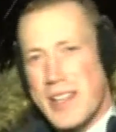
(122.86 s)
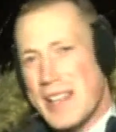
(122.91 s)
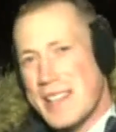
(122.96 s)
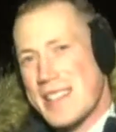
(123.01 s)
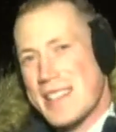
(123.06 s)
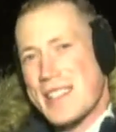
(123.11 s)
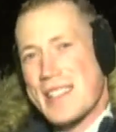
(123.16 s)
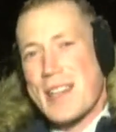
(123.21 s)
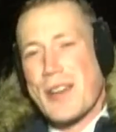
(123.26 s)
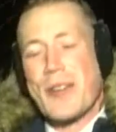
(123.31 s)
is
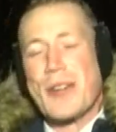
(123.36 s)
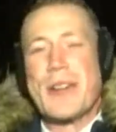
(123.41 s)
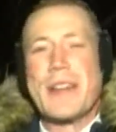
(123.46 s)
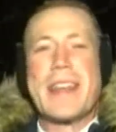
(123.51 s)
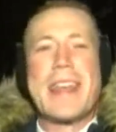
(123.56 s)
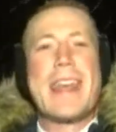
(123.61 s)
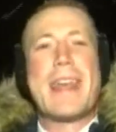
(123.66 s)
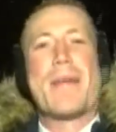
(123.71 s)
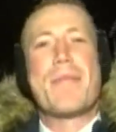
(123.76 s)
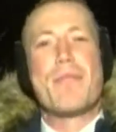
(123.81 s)
necessary
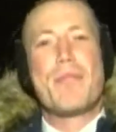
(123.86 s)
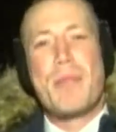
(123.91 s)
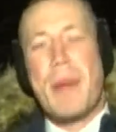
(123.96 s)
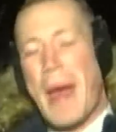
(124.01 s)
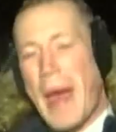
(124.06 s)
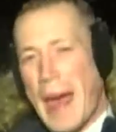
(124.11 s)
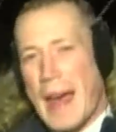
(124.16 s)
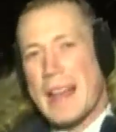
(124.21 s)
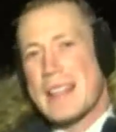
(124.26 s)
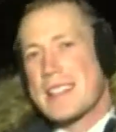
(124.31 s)
necessarily
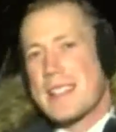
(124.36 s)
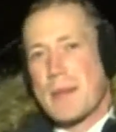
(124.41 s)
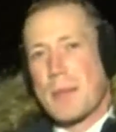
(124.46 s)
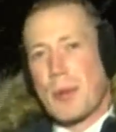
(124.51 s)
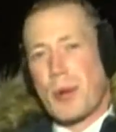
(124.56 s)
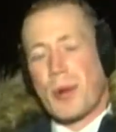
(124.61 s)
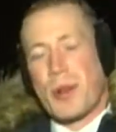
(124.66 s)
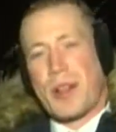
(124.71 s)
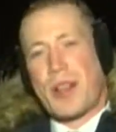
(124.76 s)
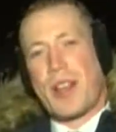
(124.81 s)

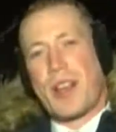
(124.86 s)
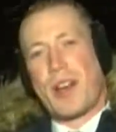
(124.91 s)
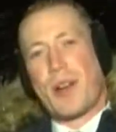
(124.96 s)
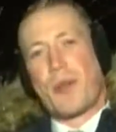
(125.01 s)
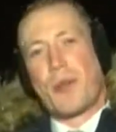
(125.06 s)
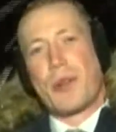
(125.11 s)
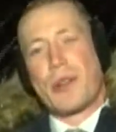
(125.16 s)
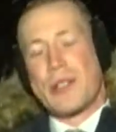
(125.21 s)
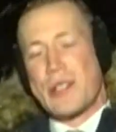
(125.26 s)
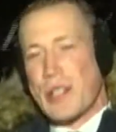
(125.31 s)
impassable
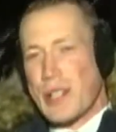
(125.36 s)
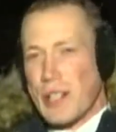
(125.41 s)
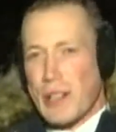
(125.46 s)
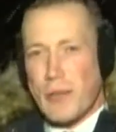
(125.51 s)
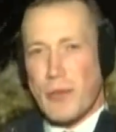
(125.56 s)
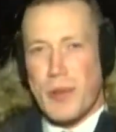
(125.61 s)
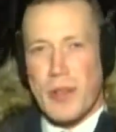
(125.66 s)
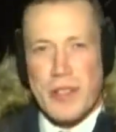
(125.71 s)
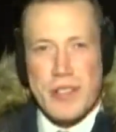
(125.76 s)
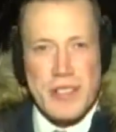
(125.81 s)
here. We're
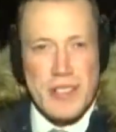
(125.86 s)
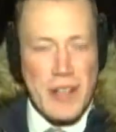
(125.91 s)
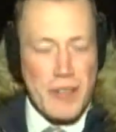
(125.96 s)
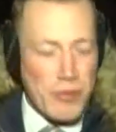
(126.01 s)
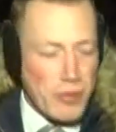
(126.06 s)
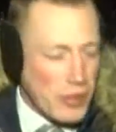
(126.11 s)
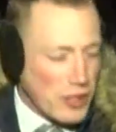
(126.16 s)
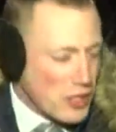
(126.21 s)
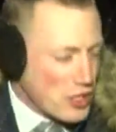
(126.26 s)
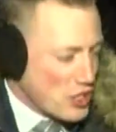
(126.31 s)
dealing with
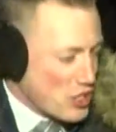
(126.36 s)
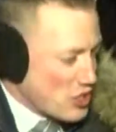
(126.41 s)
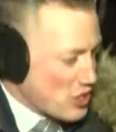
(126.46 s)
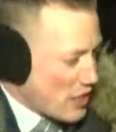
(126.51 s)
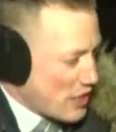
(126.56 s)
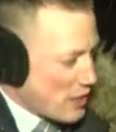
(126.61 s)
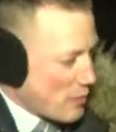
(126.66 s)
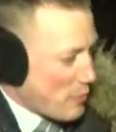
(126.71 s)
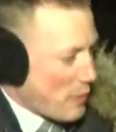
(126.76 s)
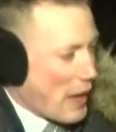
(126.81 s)
several
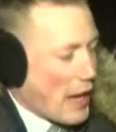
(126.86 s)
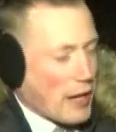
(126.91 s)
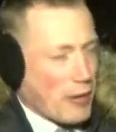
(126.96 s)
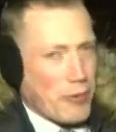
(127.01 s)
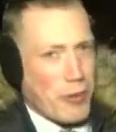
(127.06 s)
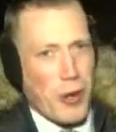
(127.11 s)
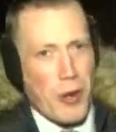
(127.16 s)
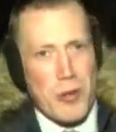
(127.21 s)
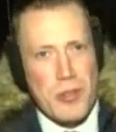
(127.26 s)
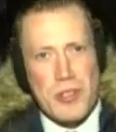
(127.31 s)
inches on the
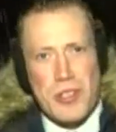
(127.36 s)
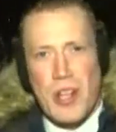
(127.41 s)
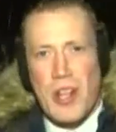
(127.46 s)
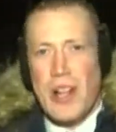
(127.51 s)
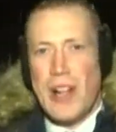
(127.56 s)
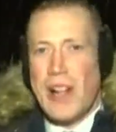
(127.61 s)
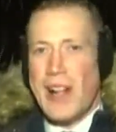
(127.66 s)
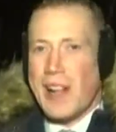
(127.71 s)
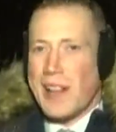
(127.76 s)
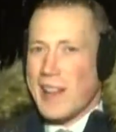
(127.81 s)
back roads.
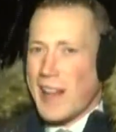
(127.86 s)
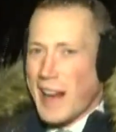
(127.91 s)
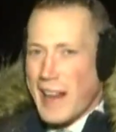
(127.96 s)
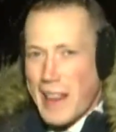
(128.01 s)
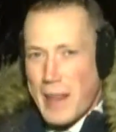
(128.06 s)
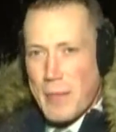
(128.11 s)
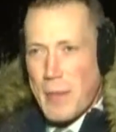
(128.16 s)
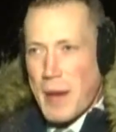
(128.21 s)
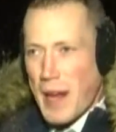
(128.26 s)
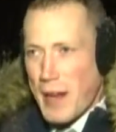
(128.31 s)
A lot
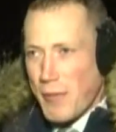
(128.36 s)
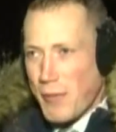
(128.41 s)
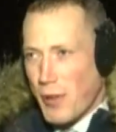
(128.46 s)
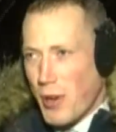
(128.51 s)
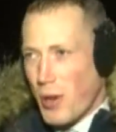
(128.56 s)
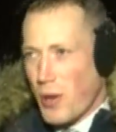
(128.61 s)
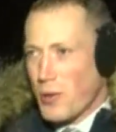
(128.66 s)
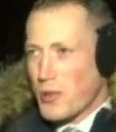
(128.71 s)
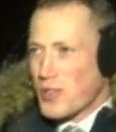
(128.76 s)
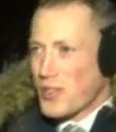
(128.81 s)
of the main
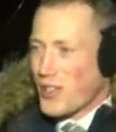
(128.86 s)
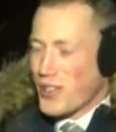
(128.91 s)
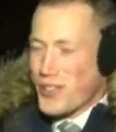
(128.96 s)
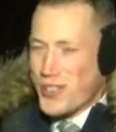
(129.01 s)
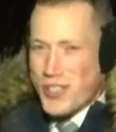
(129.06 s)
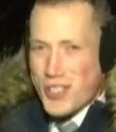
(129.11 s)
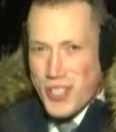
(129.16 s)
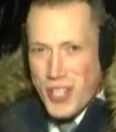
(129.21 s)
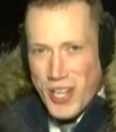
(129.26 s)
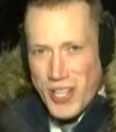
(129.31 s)
roads are
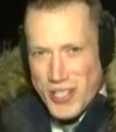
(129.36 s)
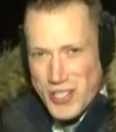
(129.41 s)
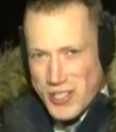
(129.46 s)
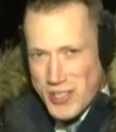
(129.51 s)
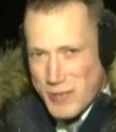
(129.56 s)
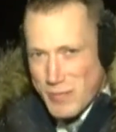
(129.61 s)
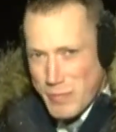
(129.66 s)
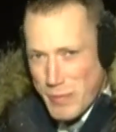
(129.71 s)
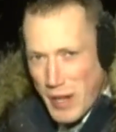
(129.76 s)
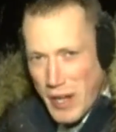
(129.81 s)

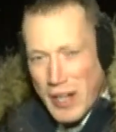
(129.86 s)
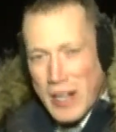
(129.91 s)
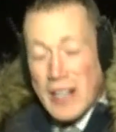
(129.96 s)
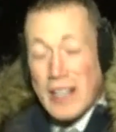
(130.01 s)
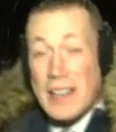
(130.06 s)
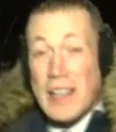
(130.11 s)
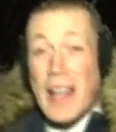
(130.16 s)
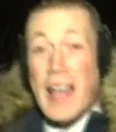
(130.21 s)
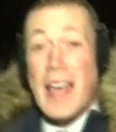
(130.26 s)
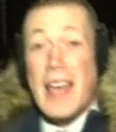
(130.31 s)
just a
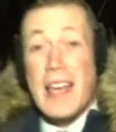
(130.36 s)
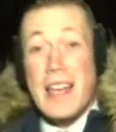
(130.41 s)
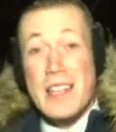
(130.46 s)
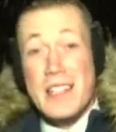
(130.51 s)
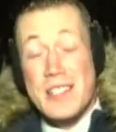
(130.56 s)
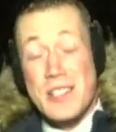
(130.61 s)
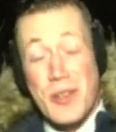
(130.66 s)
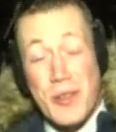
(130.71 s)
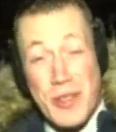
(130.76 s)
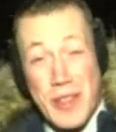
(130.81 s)

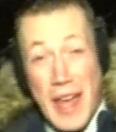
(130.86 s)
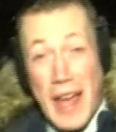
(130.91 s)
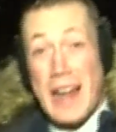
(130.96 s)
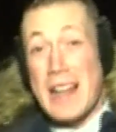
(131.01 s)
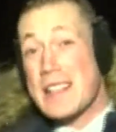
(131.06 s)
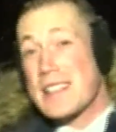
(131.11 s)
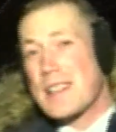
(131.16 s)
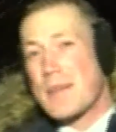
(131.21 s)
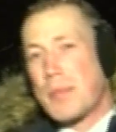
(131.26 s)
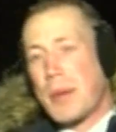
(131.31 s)
glaze, so
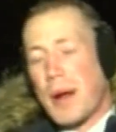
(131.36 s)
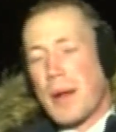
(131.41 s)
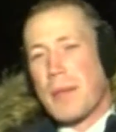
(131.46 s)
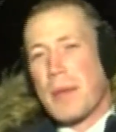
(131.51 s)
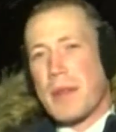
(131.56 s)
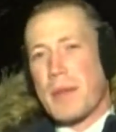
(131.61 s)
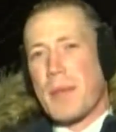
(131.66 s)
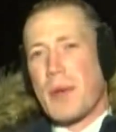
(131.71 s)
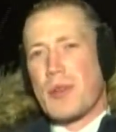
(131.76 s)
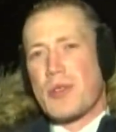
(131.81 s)
that is the
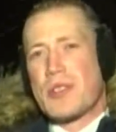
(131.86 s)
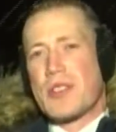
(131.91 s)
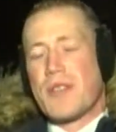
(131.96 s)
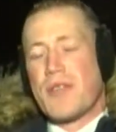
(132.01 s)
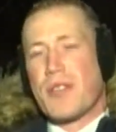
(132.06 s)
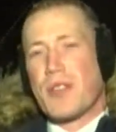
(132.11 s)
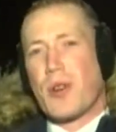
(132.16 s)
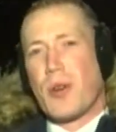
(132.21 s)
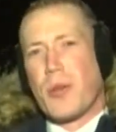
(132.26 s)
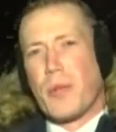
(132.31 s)
probably the most
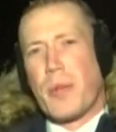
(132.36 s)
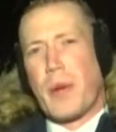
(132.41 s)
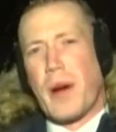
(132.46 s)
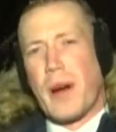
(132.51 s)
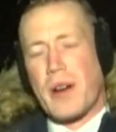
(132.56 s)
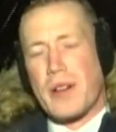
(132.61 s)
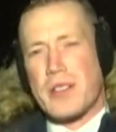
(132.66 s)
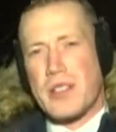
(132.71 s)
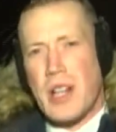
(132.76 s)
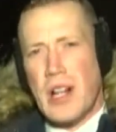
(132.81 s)
difficult
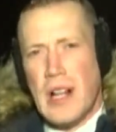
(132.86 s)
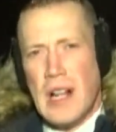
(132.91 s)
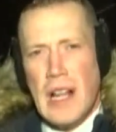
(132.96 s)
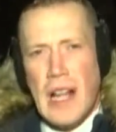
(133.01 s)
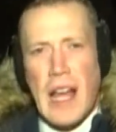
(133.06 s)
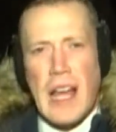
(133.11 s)
part